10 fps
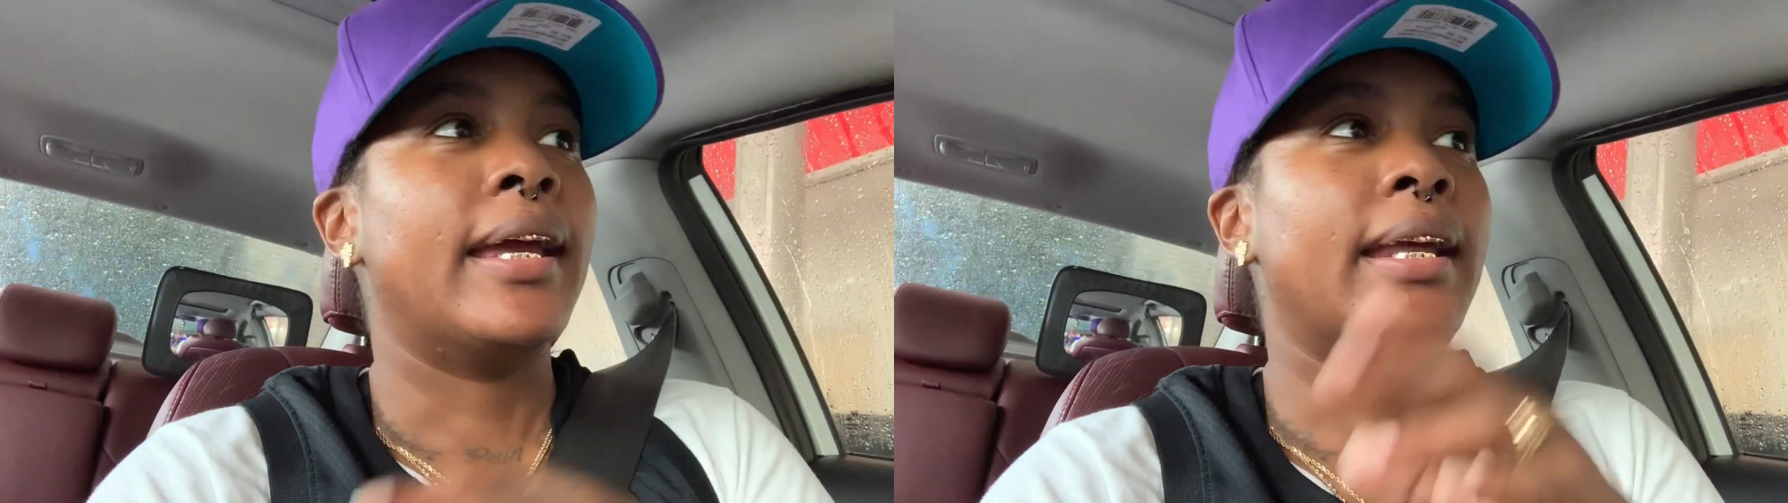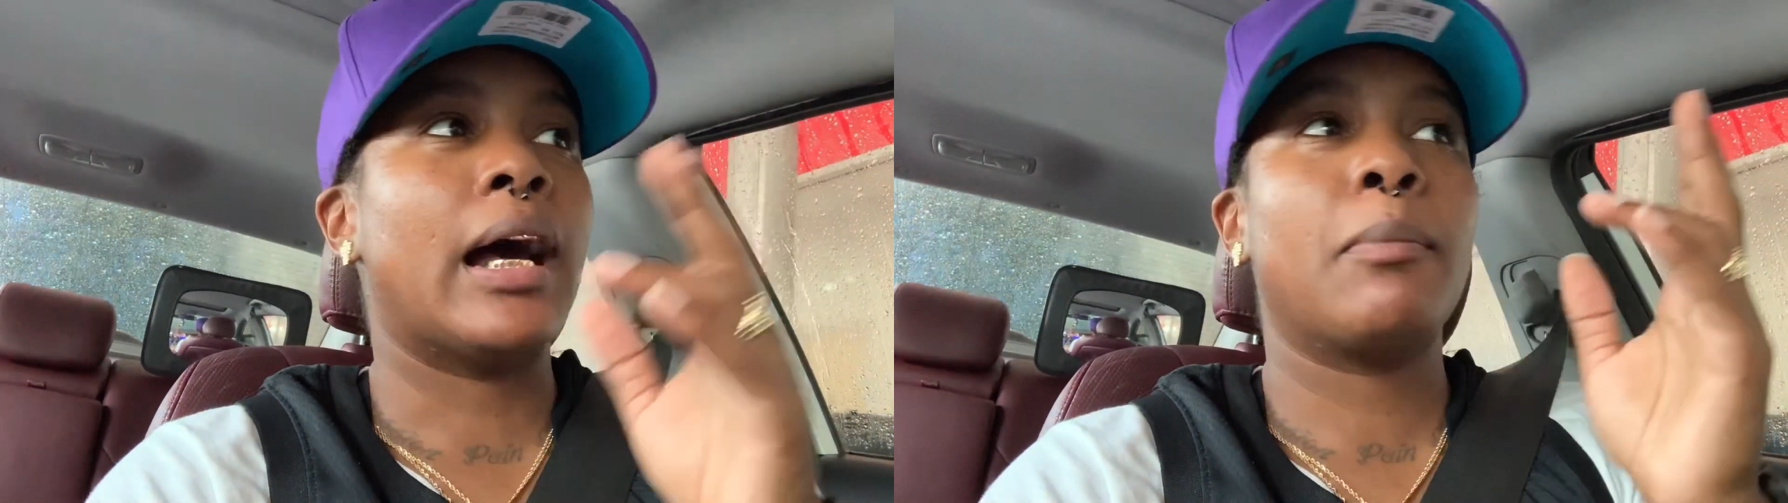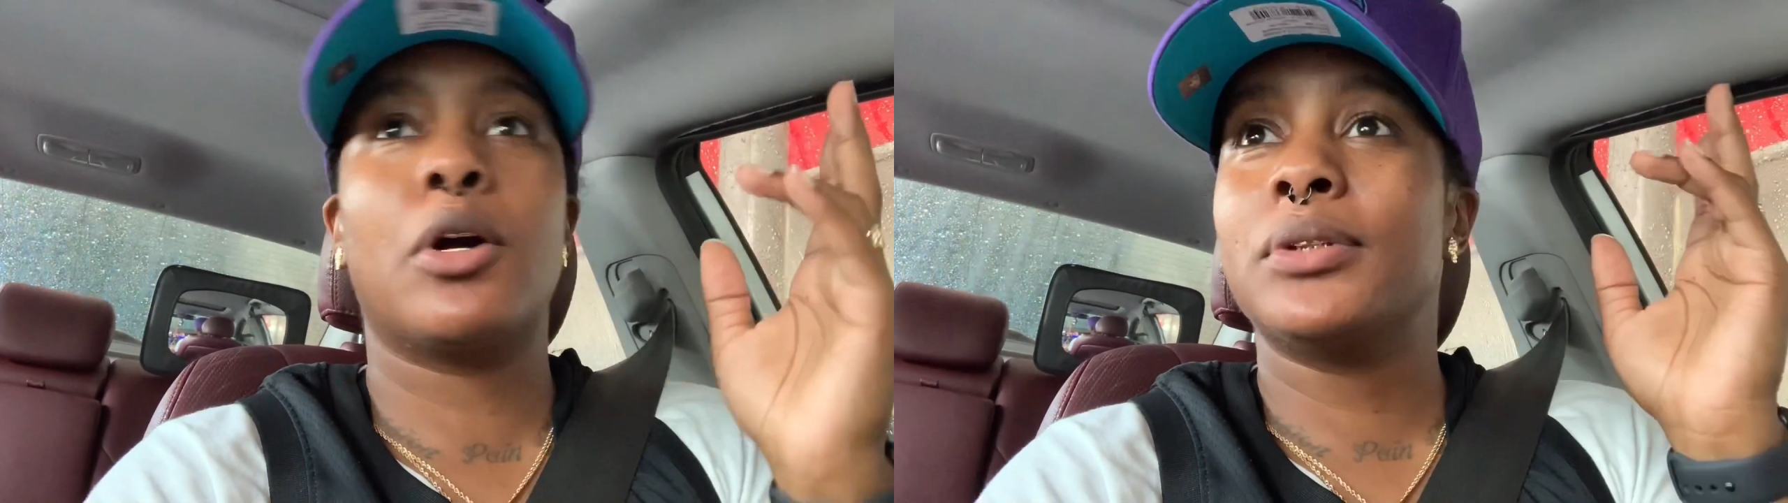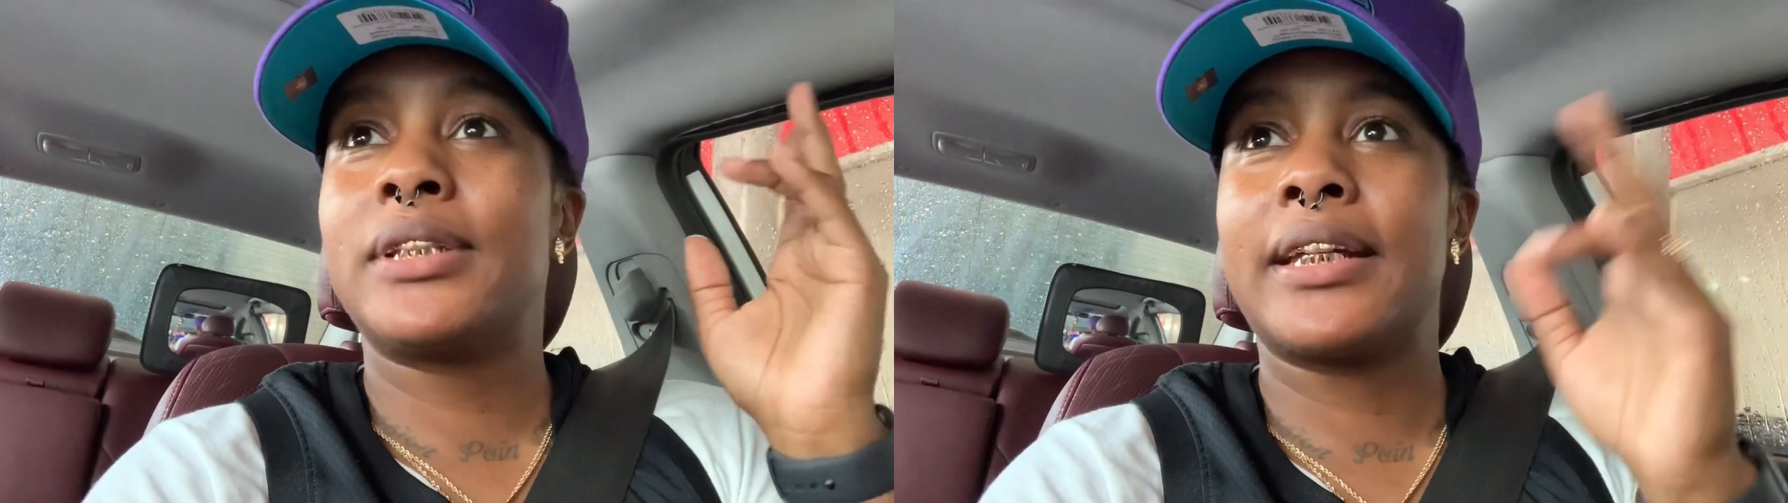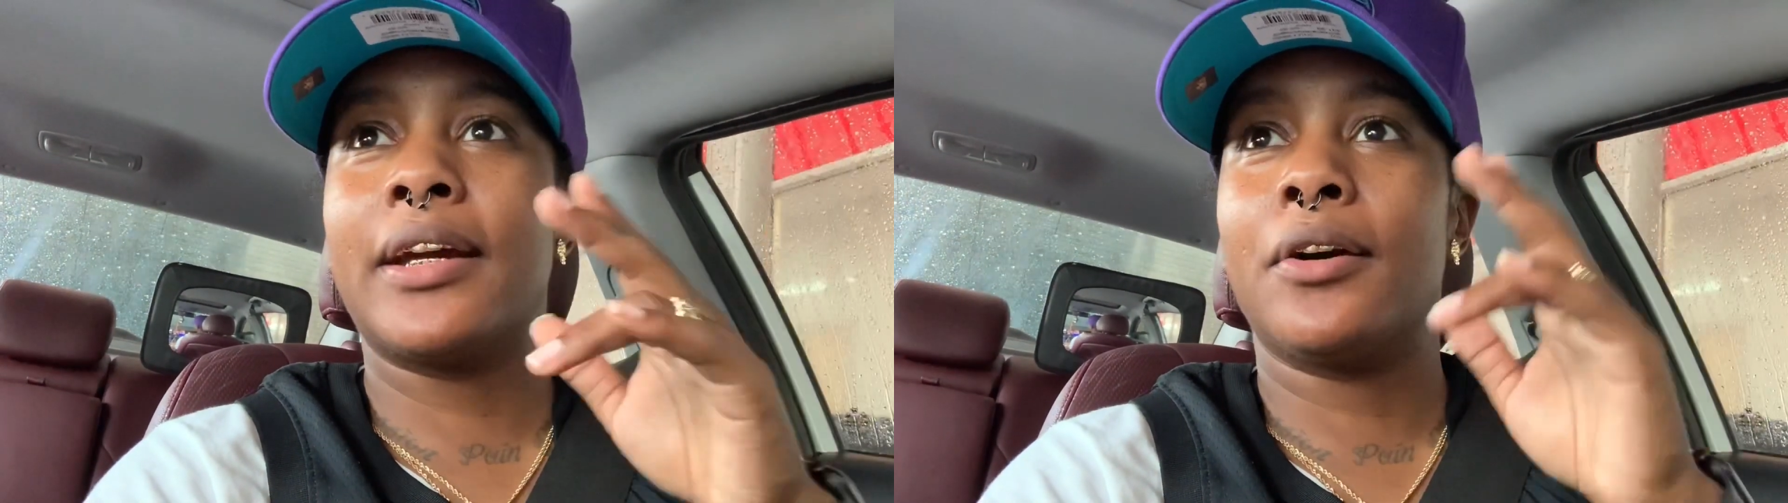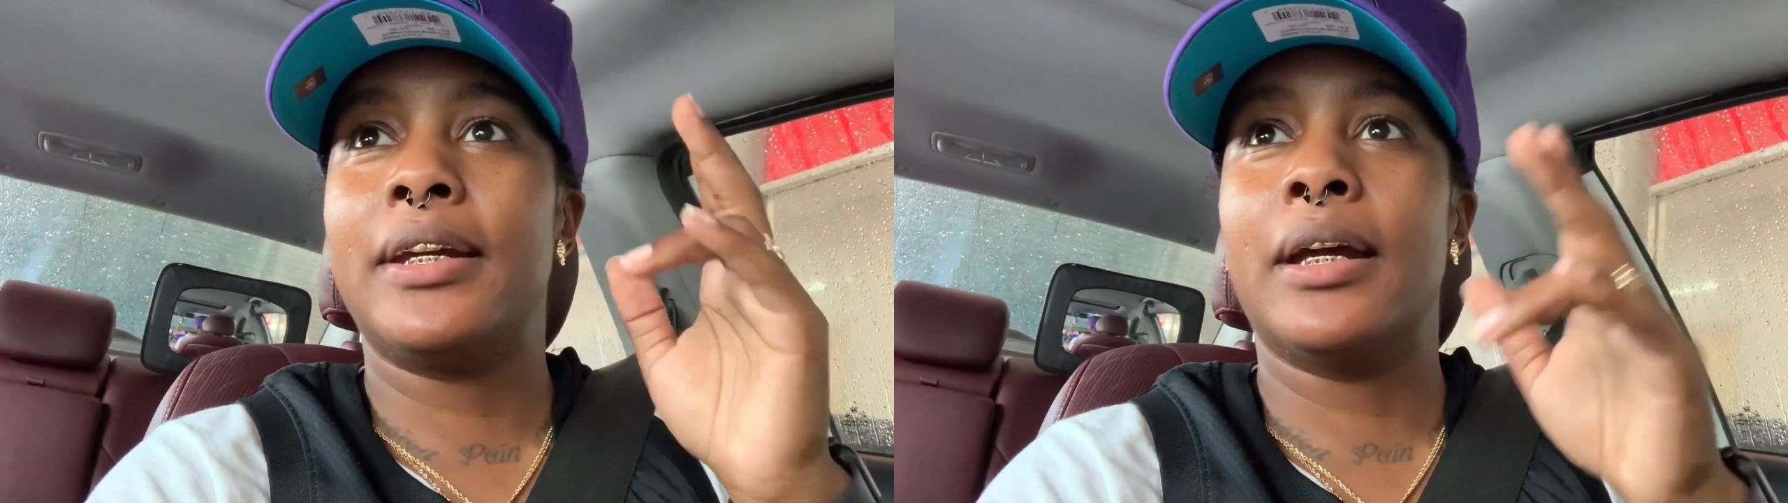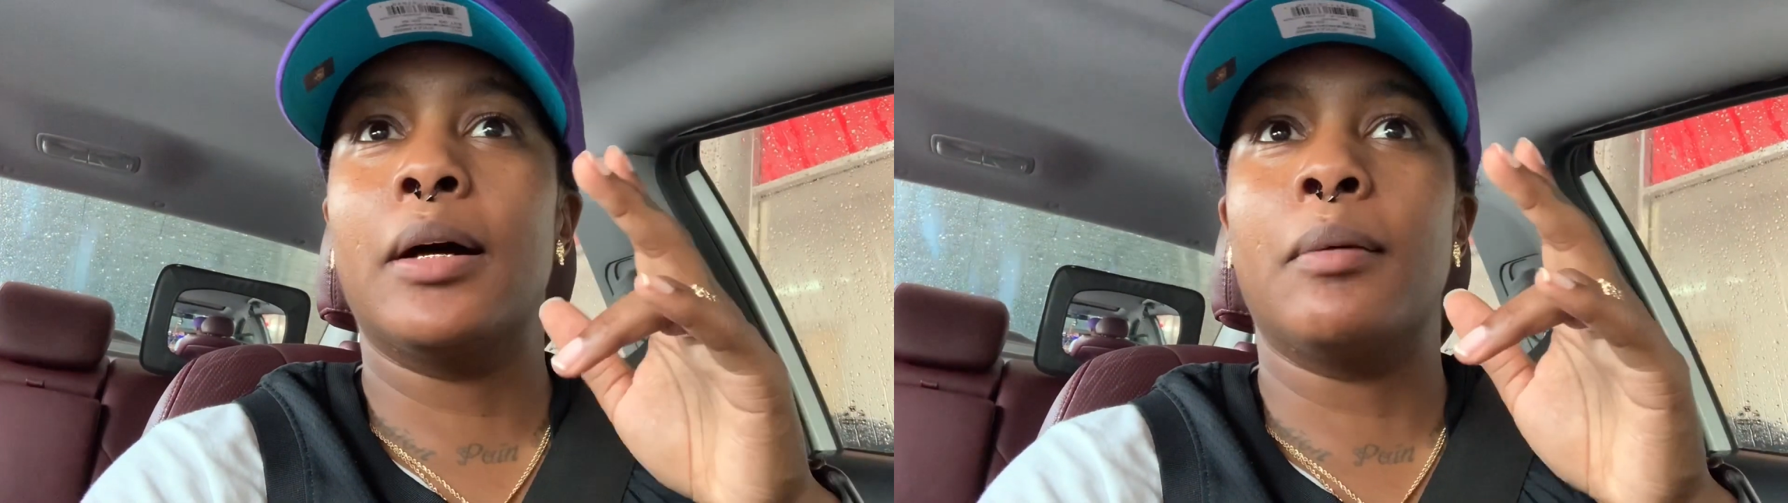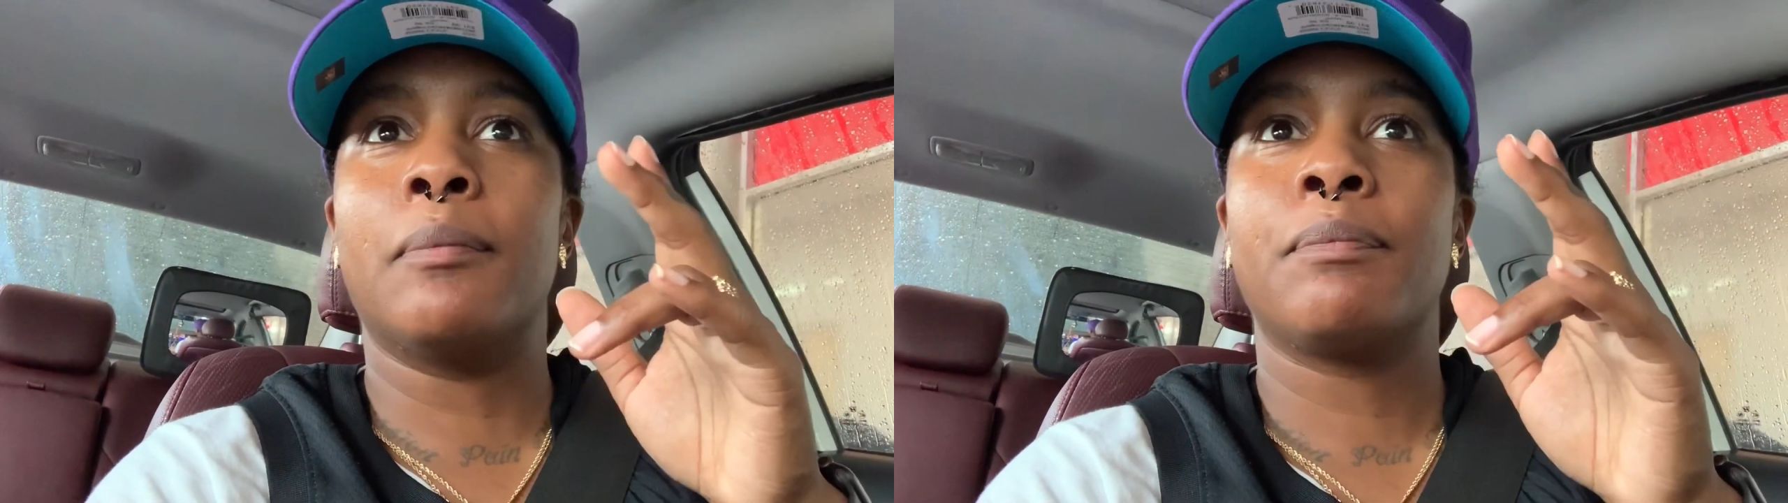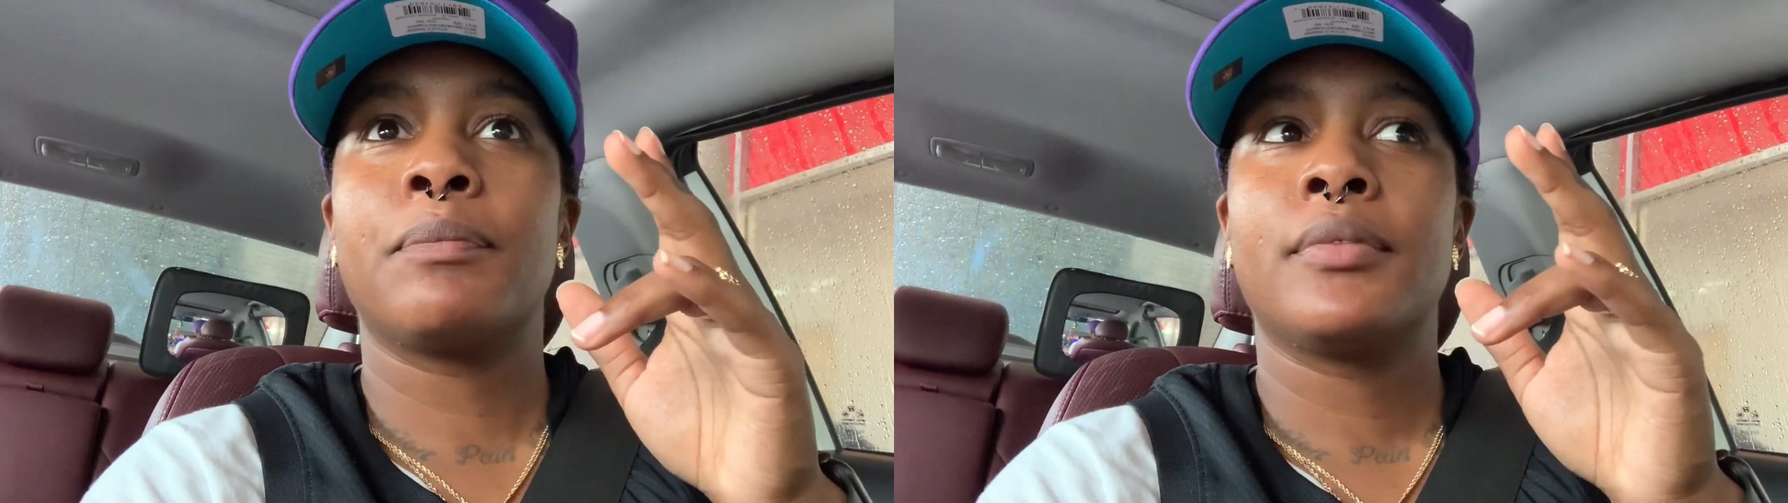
and I'm gonna tell them